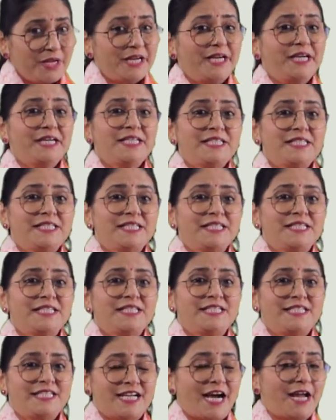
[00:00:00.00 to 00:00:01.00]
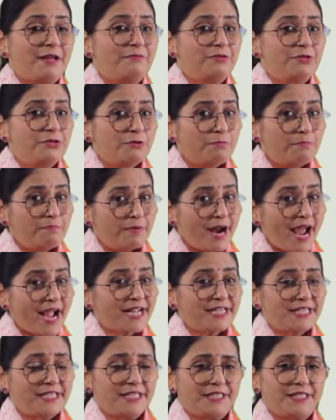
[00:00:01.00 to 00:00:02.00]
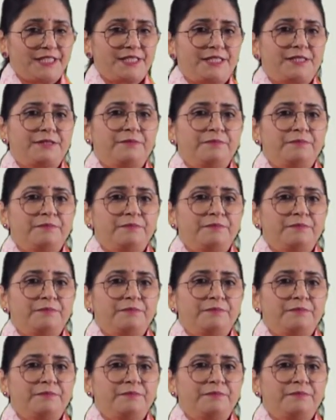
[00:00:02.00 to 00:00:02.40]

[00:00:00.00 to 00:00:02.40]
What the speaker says: it's time to practice.